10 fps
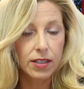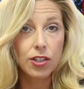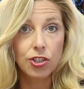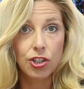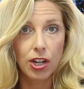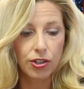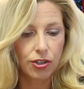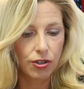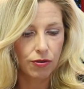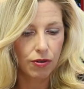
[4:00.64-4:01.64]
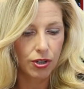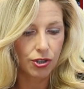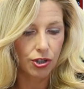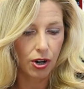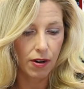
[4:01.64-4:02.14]
is just too
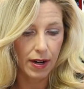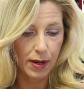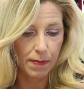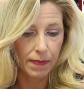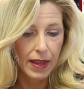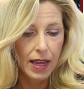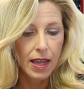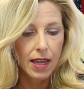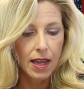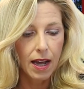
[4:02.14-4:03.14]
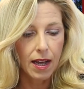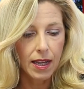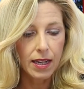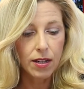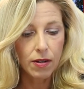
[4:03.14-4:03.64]
jarring.
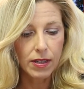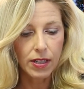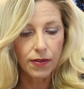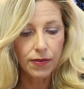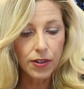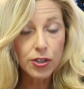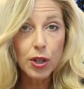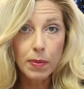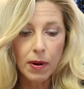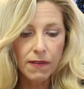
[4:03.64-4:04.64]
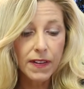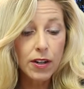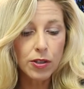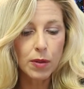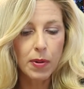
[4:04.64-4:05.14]
Eno is a fierce
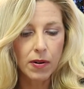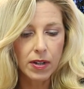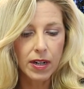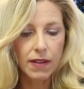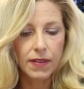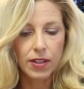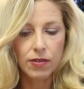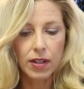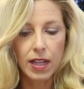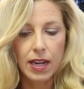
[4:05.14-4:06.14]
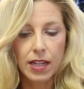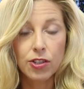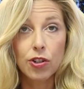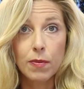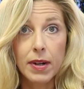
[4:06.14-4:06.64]
opponent of Israel and
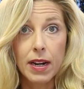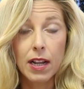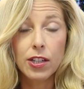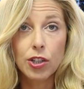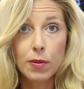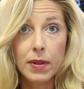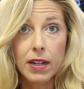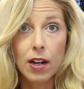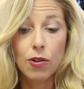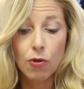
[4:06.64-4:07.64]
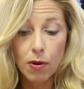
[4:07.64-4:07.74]
exerted an